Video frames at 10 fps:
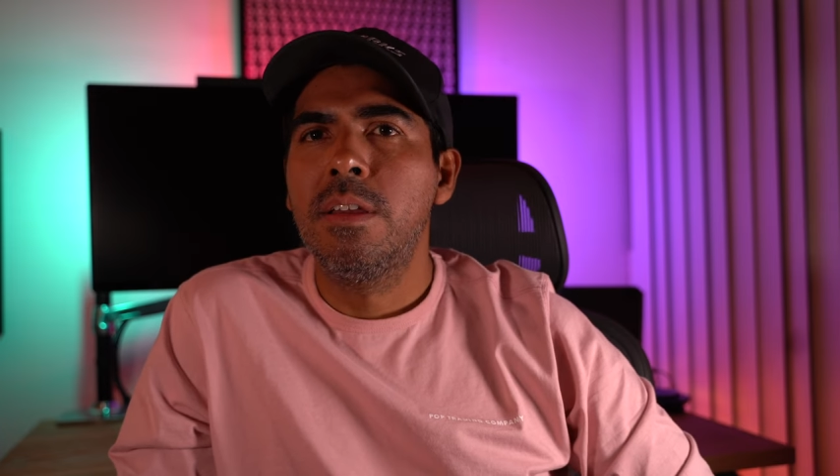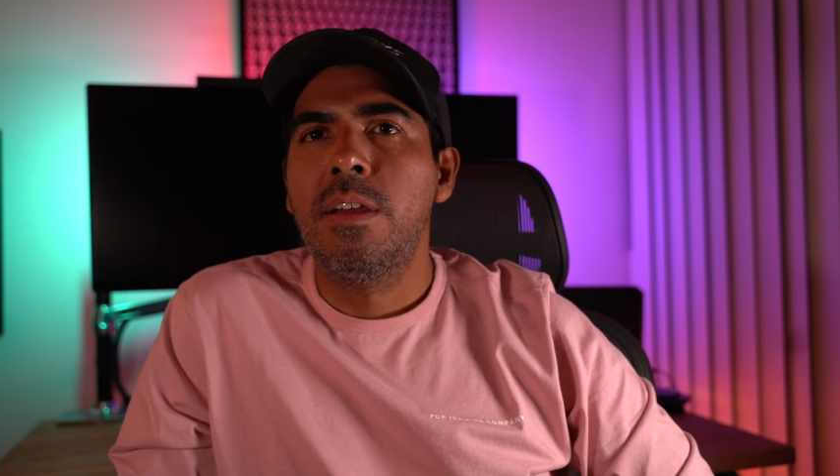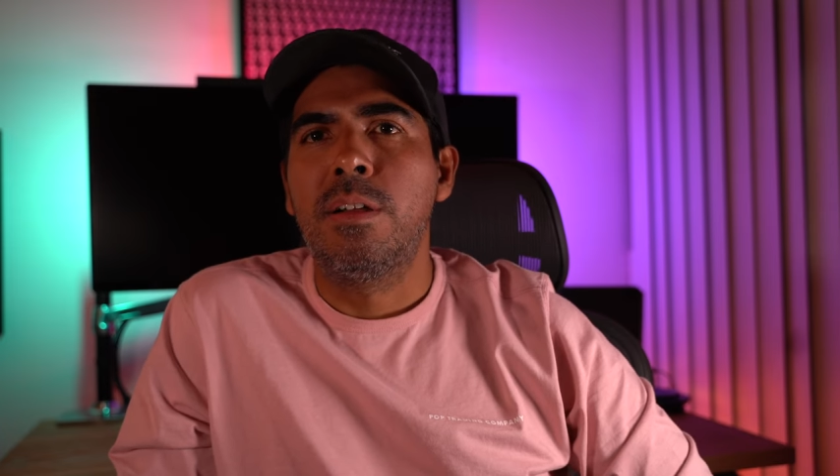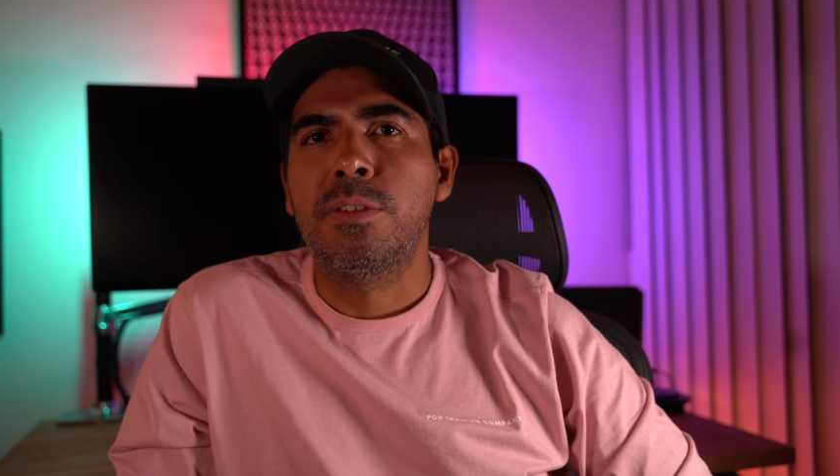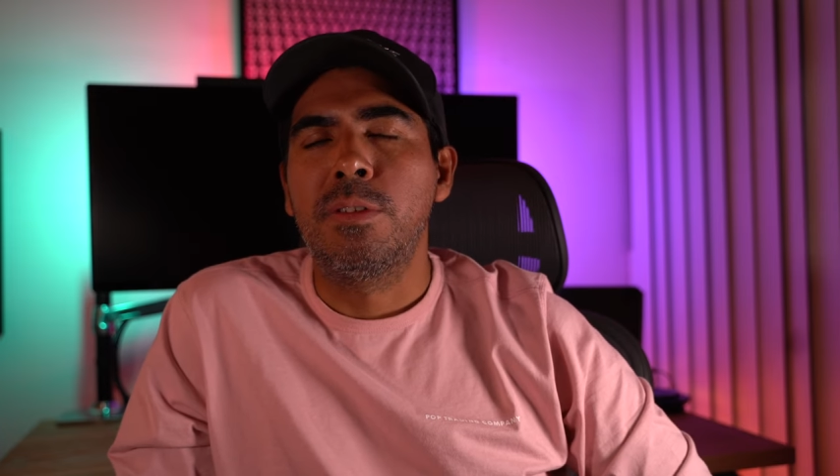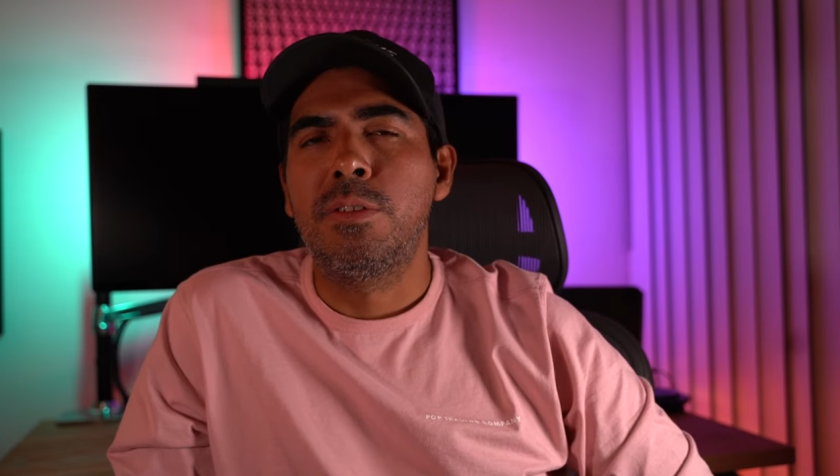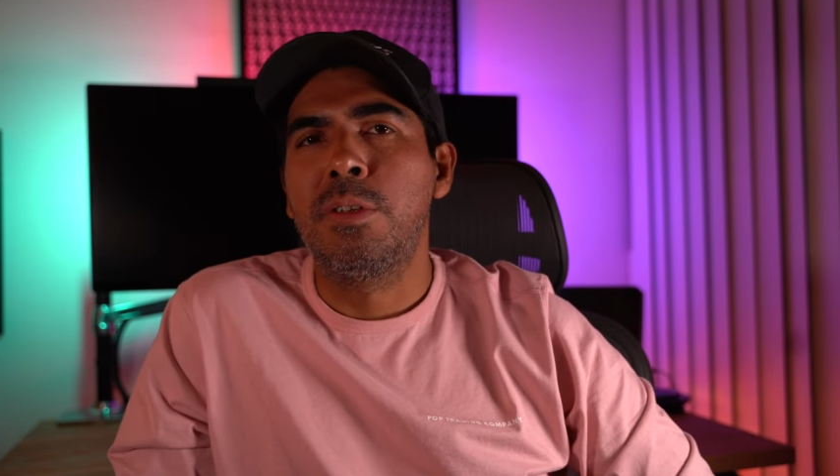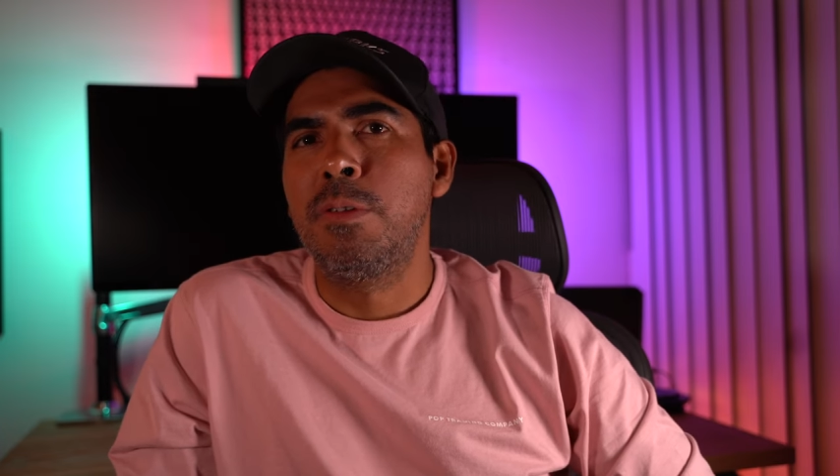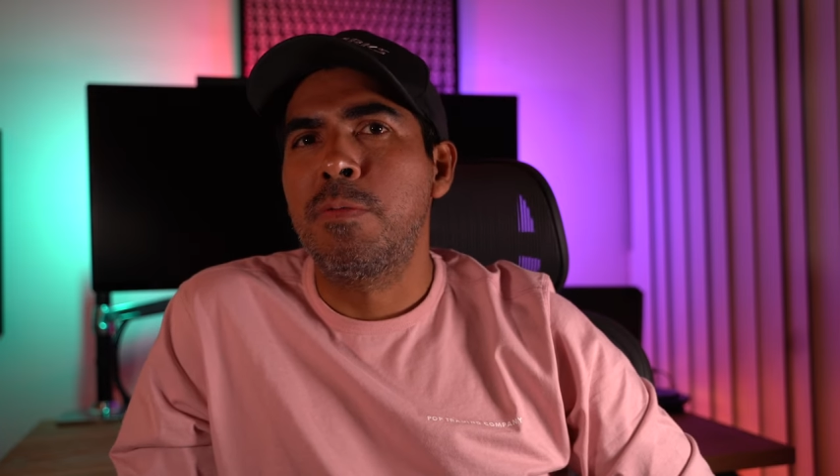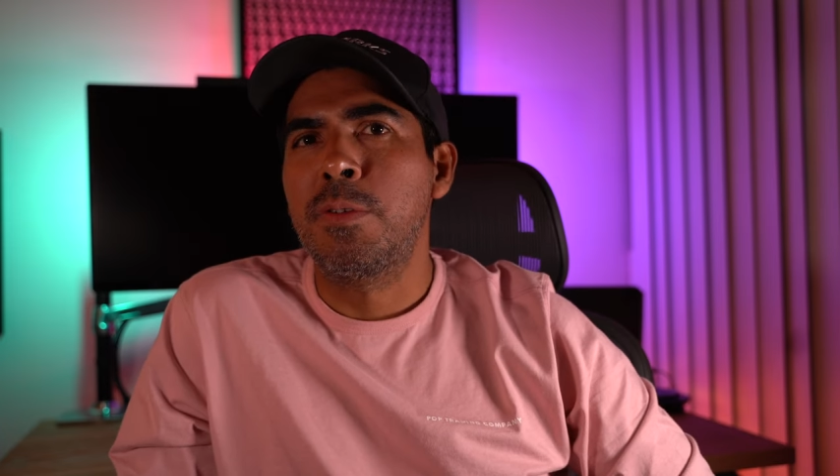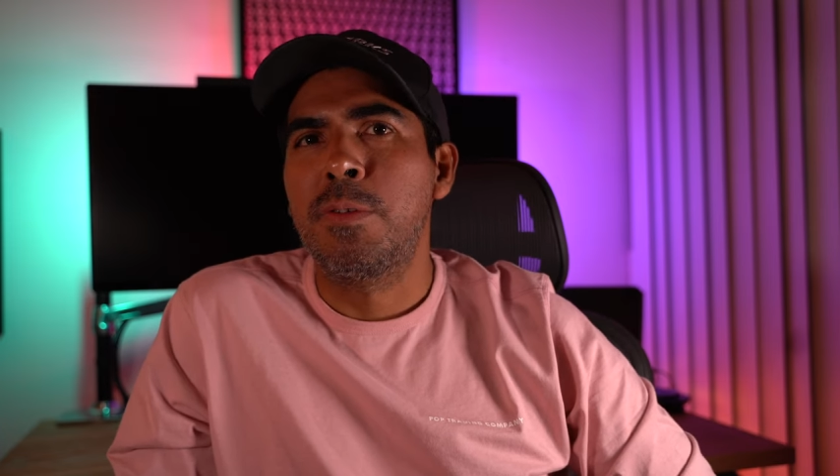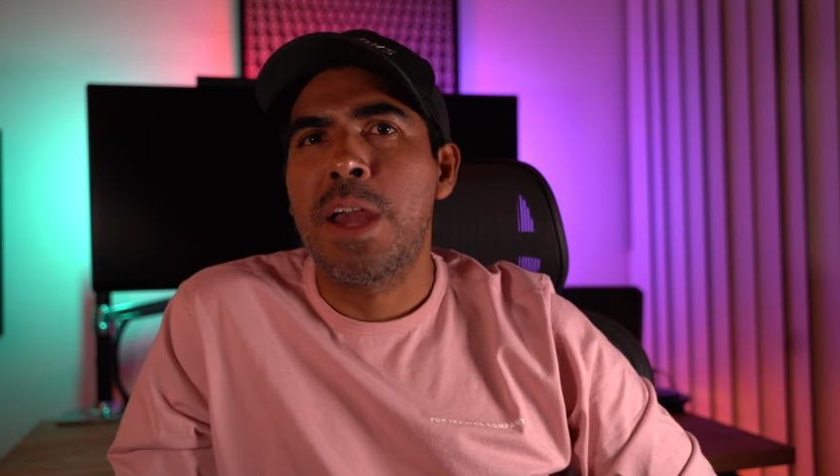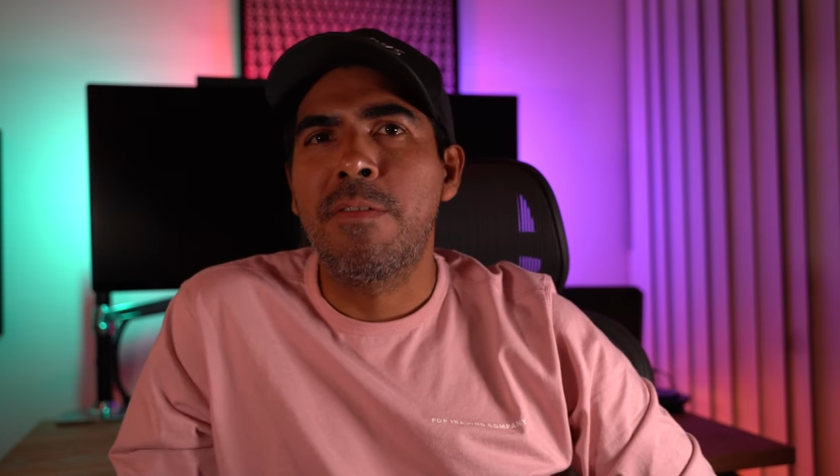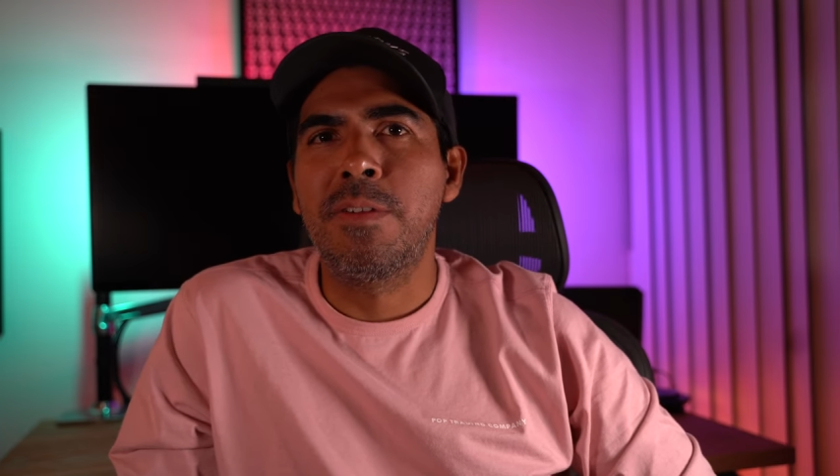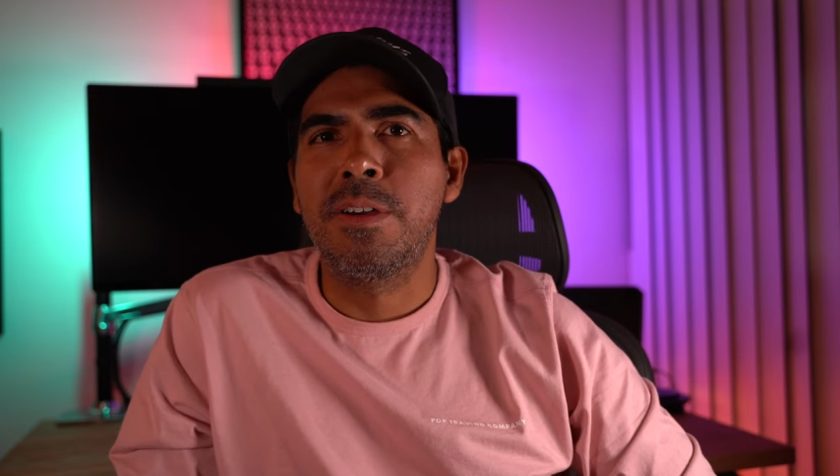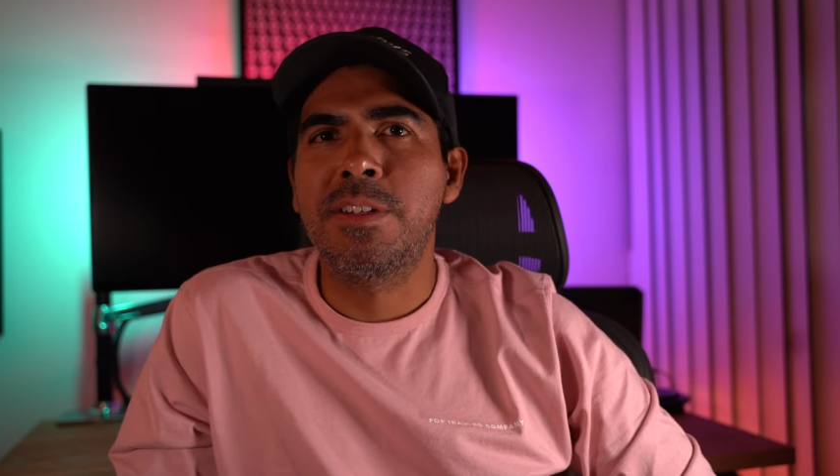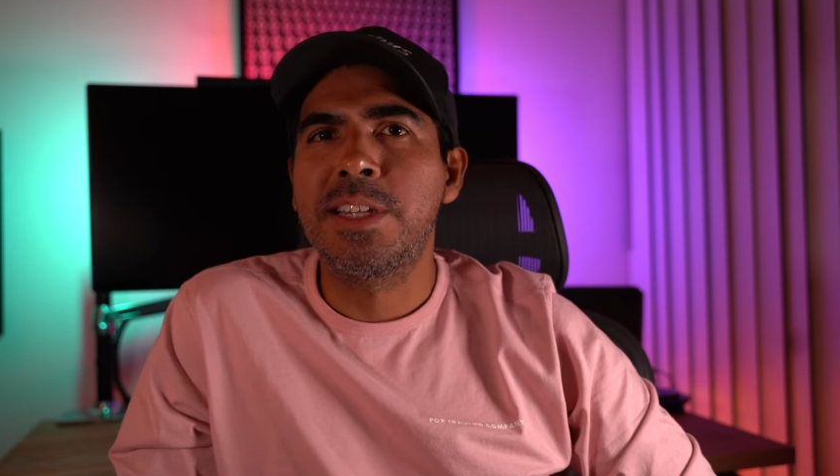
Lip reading: Also too, if you have a